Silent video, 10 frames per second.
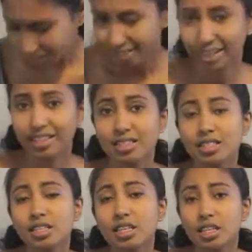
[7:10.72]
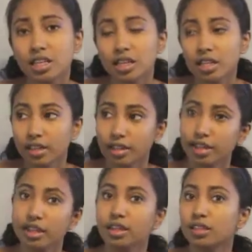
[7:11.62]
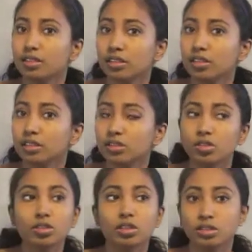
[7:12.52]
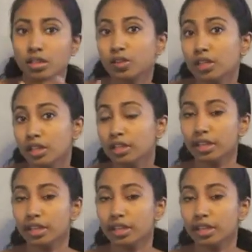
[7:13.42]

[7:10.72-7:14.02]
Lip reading: They can see, they can listen to the surrounding,